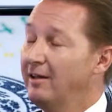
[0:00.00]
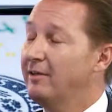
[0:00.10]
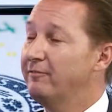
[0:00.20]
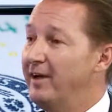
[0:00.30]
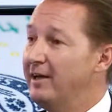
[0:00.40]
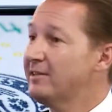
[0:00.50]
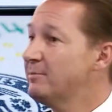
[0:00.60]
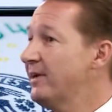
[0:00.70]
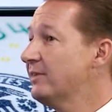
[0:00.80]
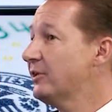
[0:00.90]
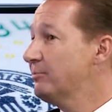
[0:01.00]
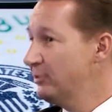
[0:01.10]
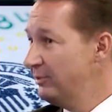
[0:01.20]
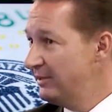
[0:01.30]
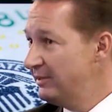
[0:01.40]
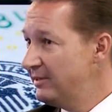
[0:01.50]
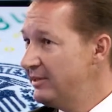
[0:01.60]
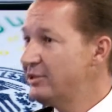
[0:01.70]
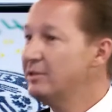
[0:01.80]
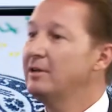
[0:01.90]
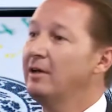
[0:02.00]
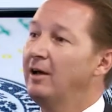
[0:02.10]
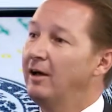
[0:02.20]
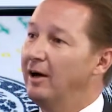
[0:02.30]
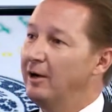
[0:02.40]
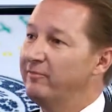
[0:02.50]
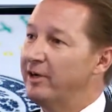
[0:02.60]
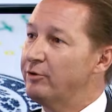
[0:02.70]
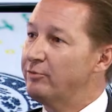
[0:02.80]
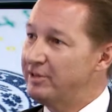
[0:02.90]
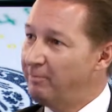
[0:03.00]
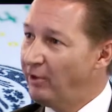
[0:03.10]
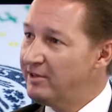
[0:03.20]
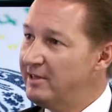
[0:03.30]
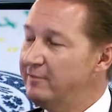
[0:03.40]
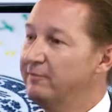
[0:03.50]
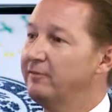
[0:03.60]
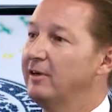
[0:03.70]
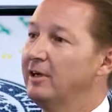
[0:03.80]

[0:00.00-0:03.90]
the Fed has made a very prudent decision, very responsive.